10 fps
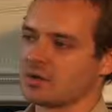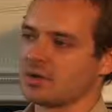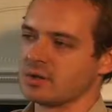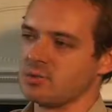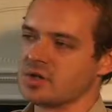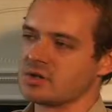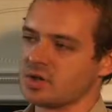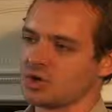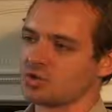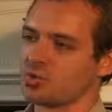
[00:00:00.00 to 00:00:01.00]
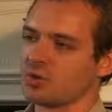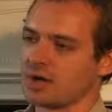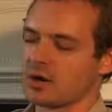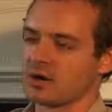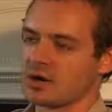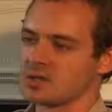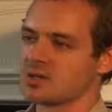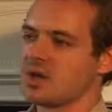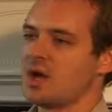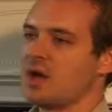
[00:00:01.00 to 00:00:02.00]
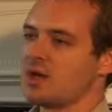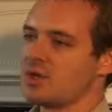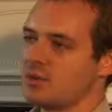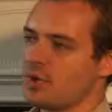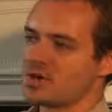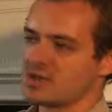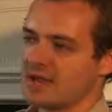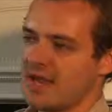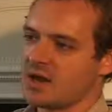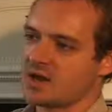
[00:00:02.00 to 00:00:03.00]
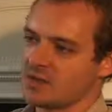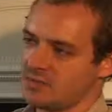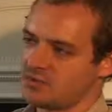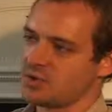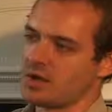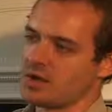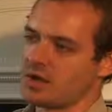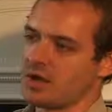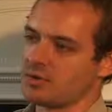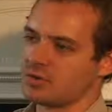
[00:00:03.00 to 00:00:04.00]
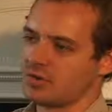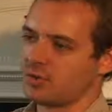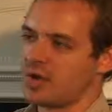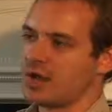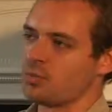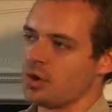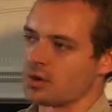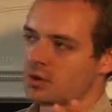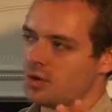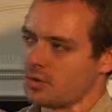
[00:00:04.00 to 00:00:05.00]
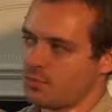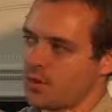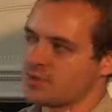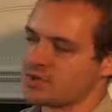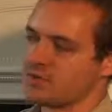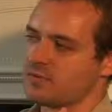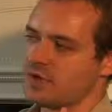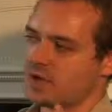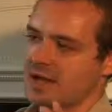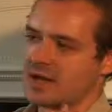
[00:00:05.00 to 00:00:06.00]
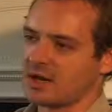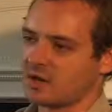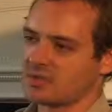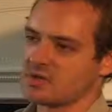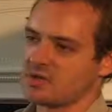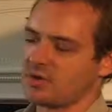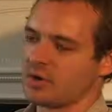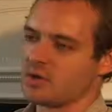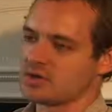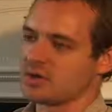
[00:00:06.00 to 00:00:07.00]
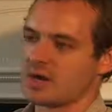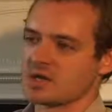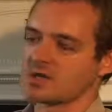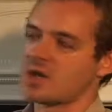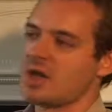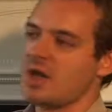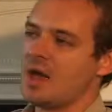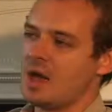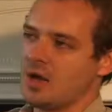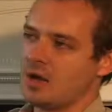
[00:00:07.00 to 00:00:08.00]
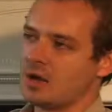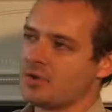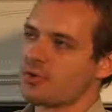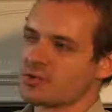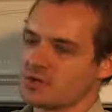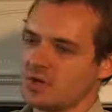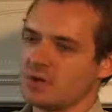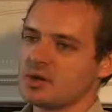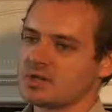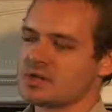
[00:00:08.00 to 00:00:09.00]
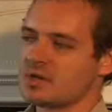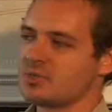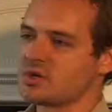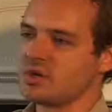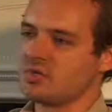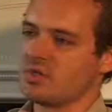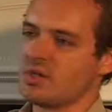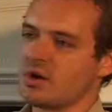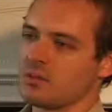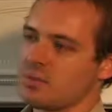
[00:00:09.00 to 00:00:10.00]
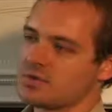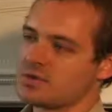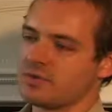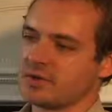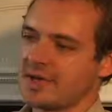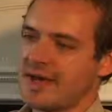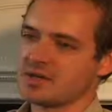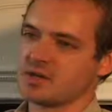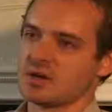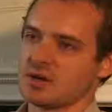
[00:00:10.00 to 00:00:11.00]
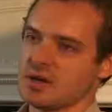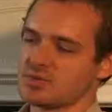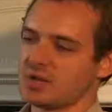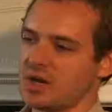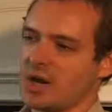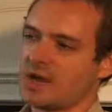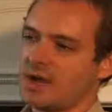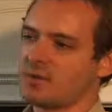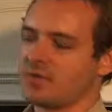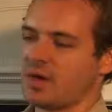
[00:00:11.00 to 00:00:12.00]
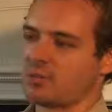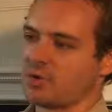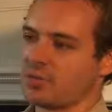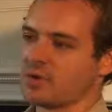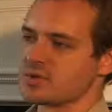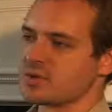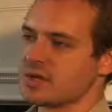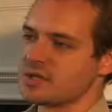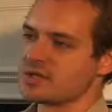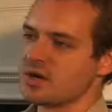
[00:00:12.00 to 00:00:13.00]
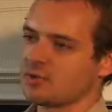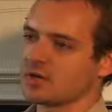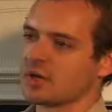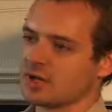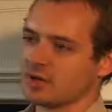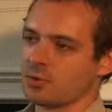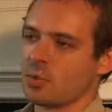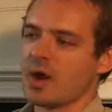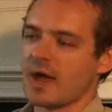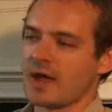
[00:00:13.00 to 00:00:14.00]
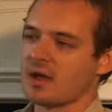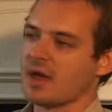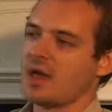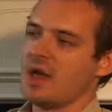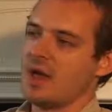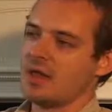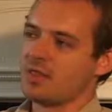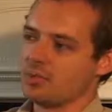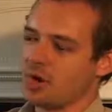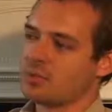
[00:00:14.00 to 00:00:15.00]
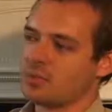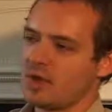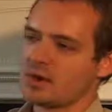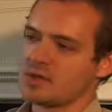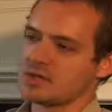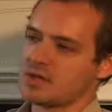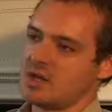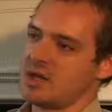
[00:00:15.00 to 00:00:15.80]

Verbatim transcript: called emission control areas. The US and Canada have joined together to create one along most of the Atlantic and Pacific coastlines. Although there's a curious exemption even there, most of Alaska has been cut out of that proposal, and it's not really clear why. The problem there is